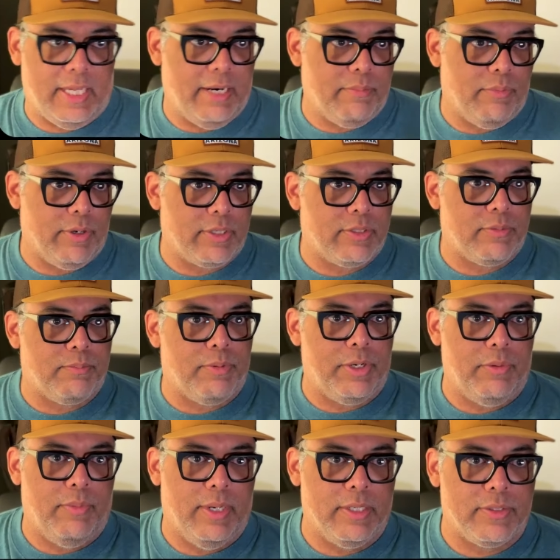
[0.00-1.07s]
works pretty
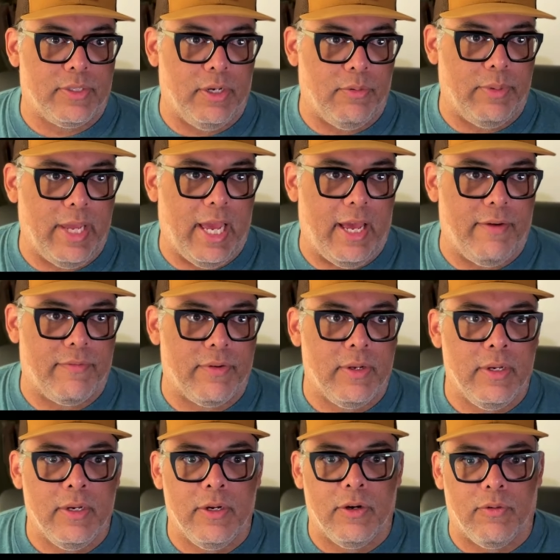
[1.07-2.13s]
well. So we have
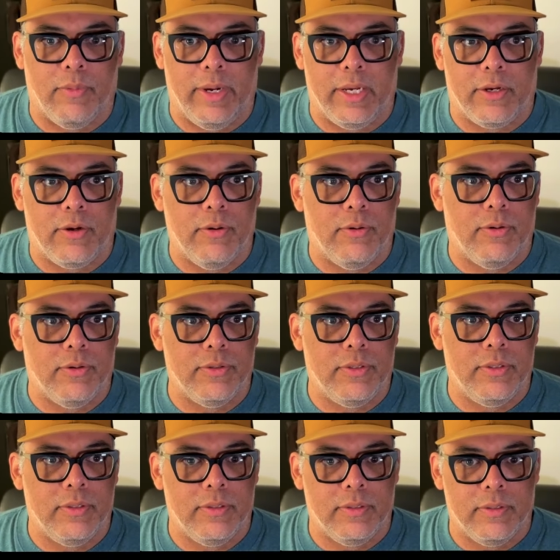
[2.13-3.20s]
rank gold,
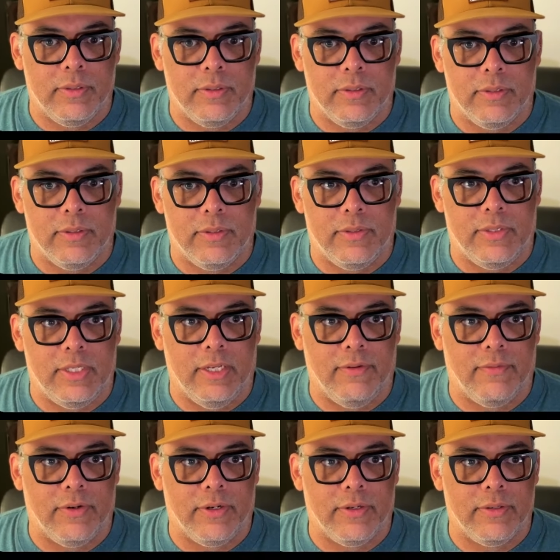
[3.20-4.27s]

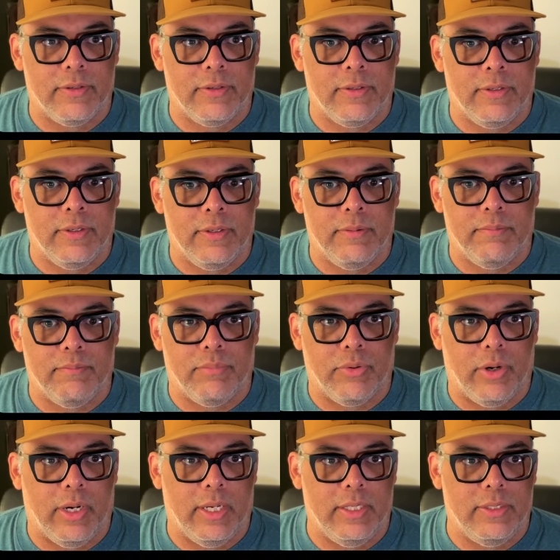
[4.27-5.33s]
silver,
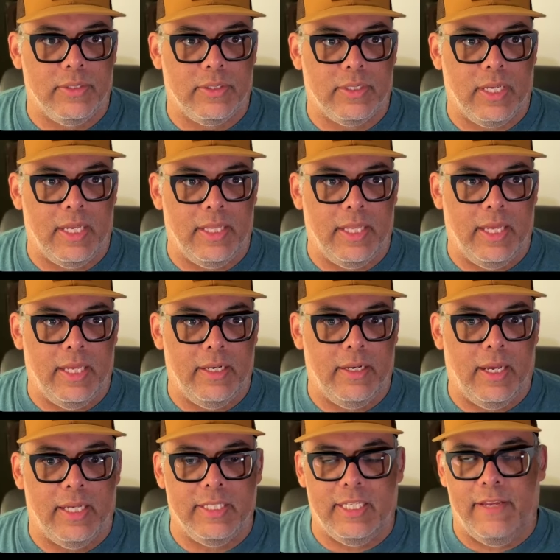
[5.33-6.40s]
bronze, and then
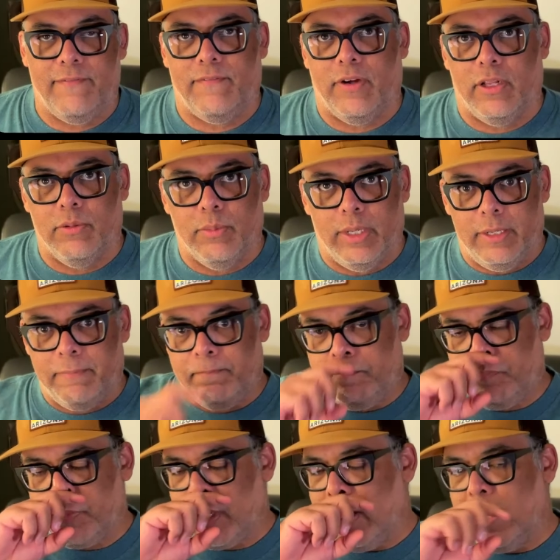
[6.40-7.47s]
a default one.
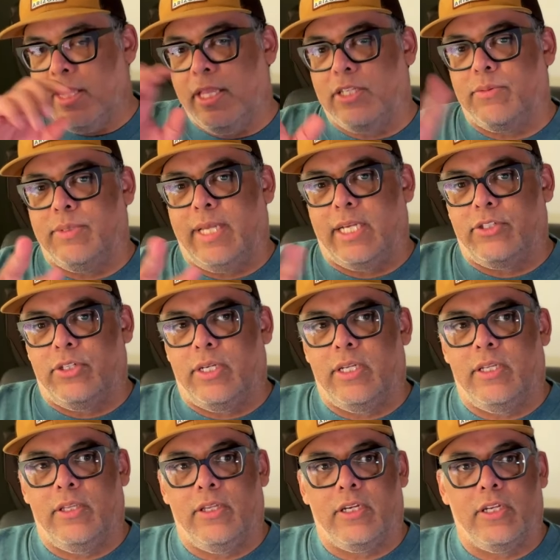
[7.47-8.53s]
This one's actually going
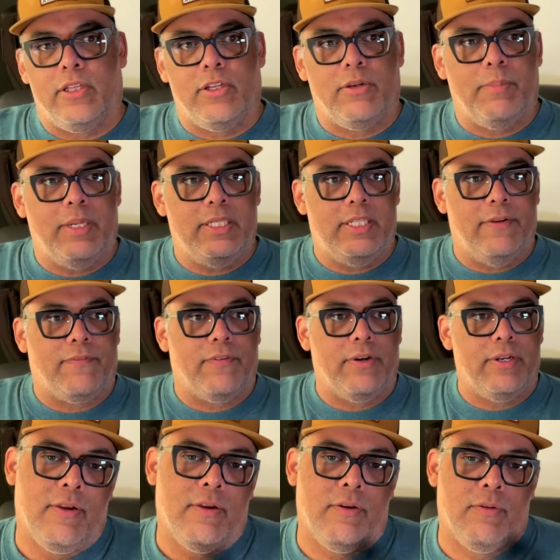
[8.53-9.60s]
to look a little bit
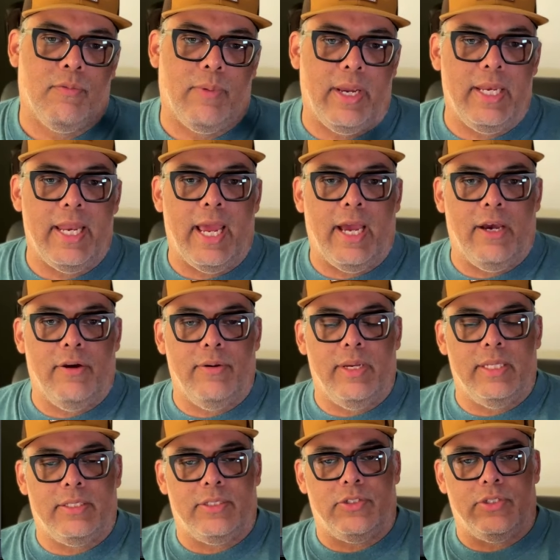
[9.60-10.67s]
different. Right now,
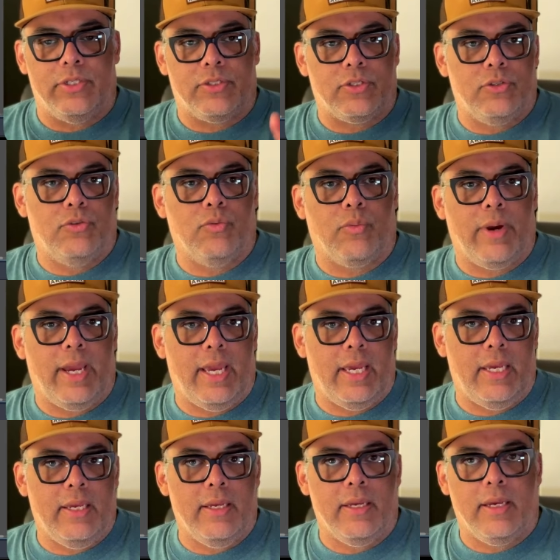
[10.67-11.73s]
it's just
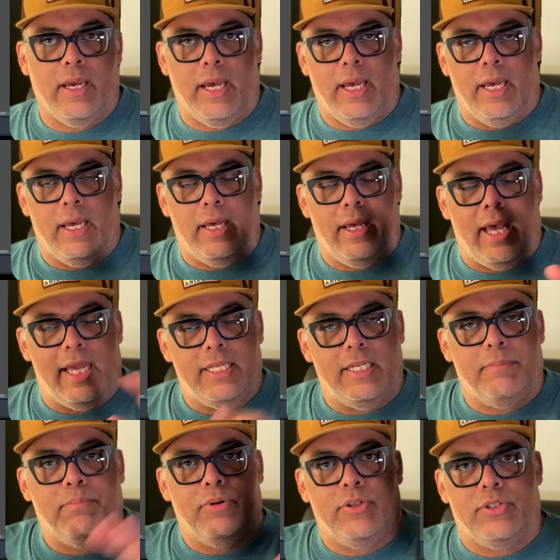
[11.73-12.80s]
gray. I
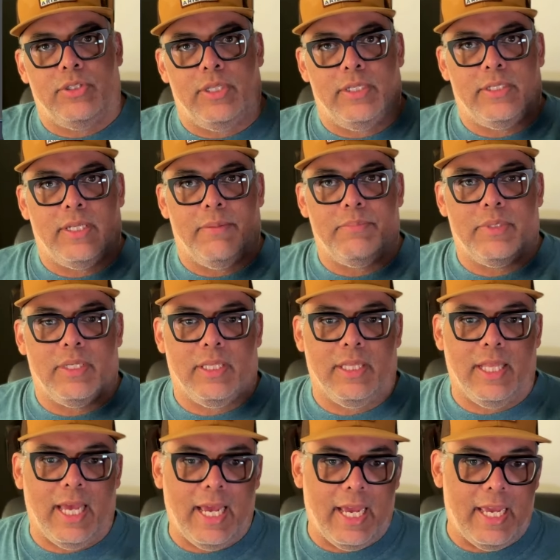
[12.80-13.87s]
did push this up to
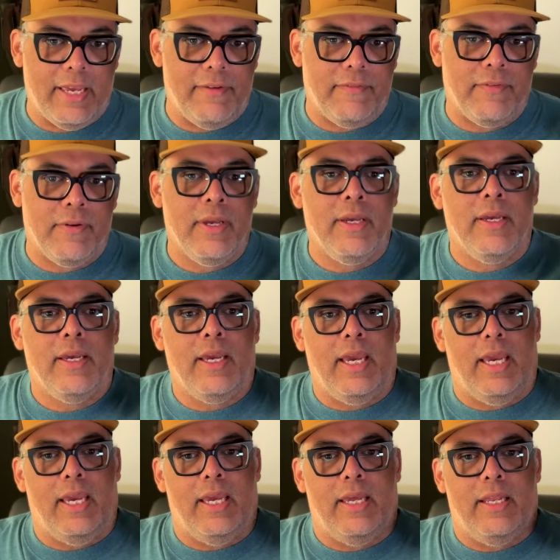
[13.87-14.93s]
live,
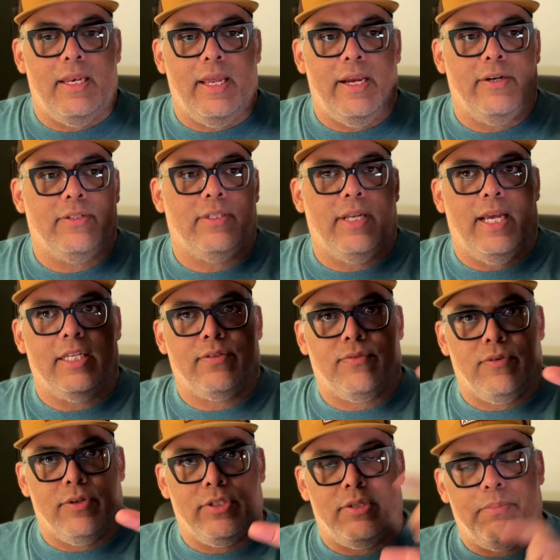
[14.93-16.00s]
and Harrison asked
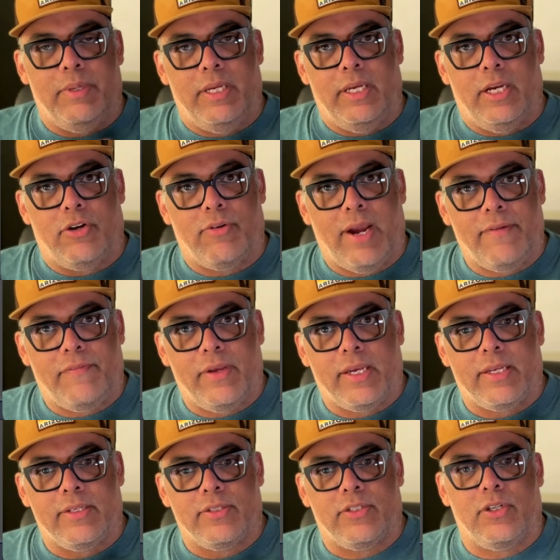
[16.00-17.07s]
for it to be a graphic,
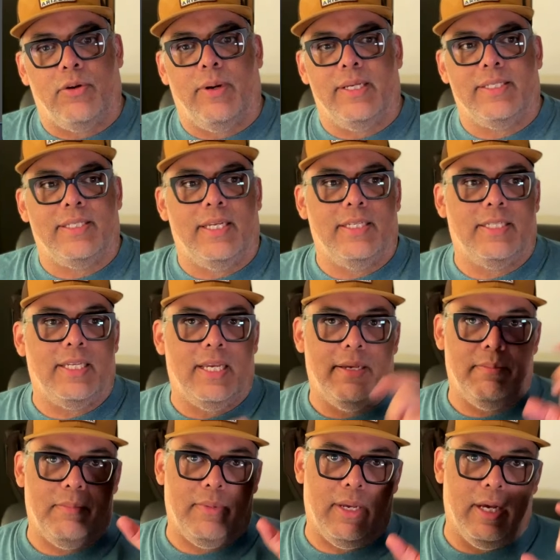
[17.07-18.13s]
so I sent
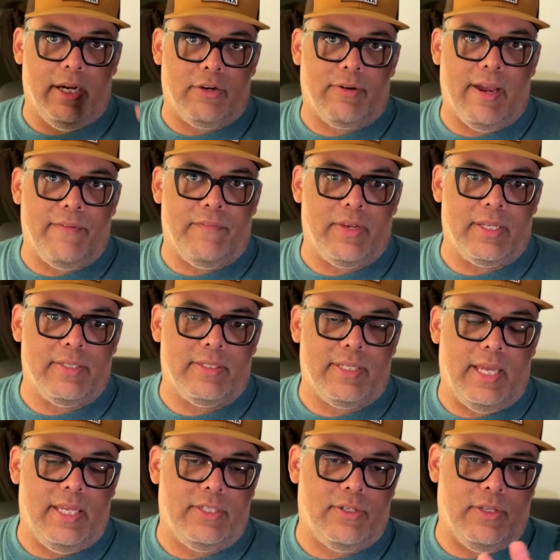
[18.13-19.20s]
him a graphic
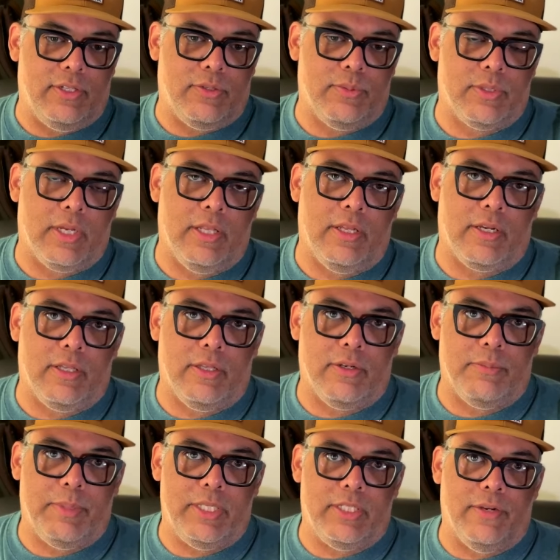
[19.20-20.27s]
instead. So this one's going to look a little
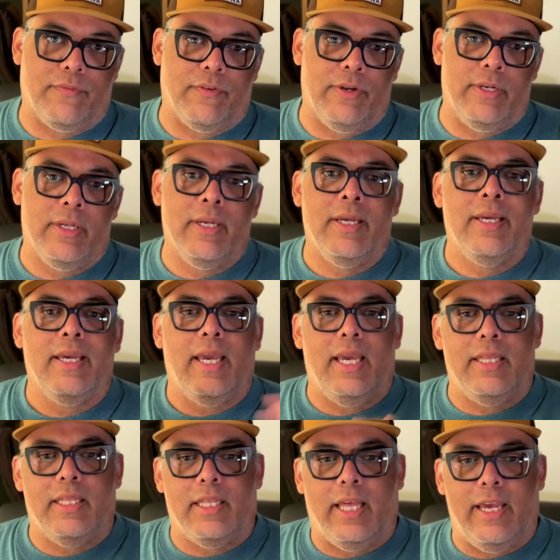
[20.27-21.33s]
bit different in
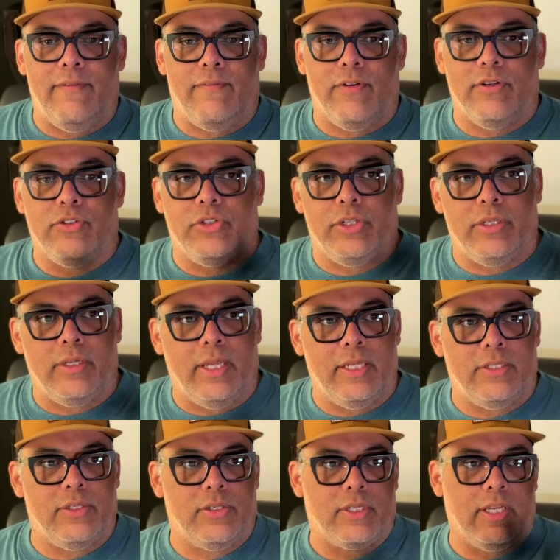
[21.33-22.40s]
the live version, and it's
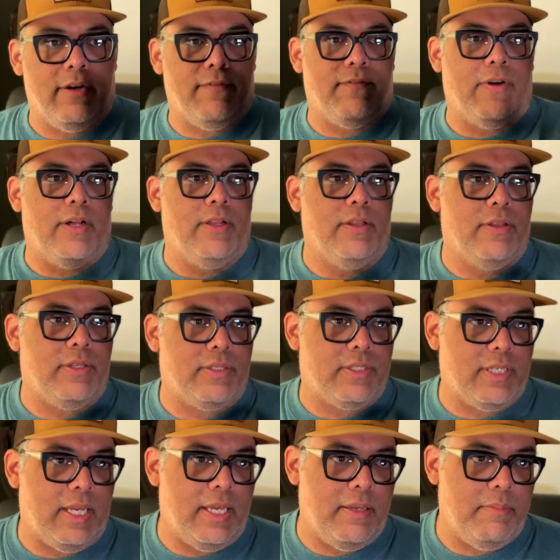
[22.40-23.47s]
just going to follow the
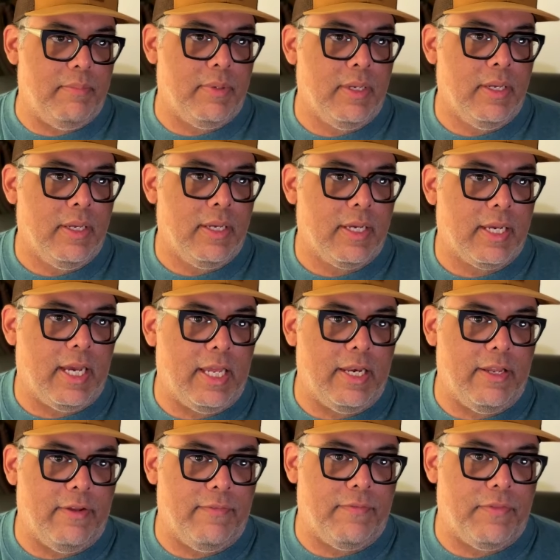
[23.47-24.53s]
same kind
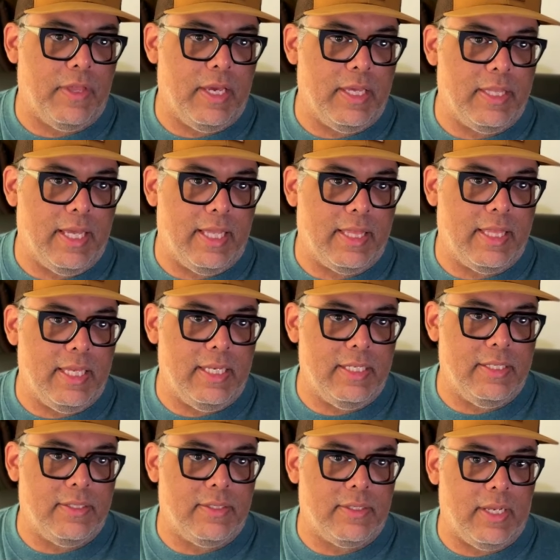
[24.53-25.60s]
of thing that
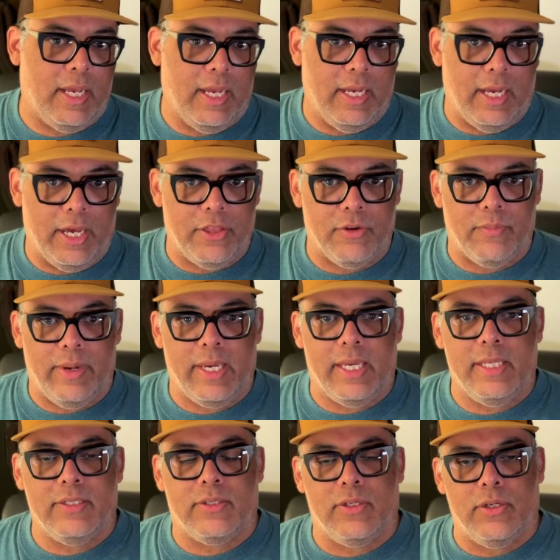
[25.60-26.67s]
these other
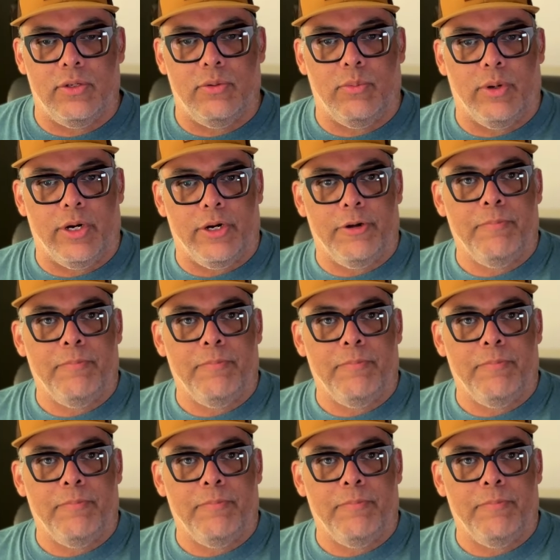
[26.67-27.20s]
rankings do, where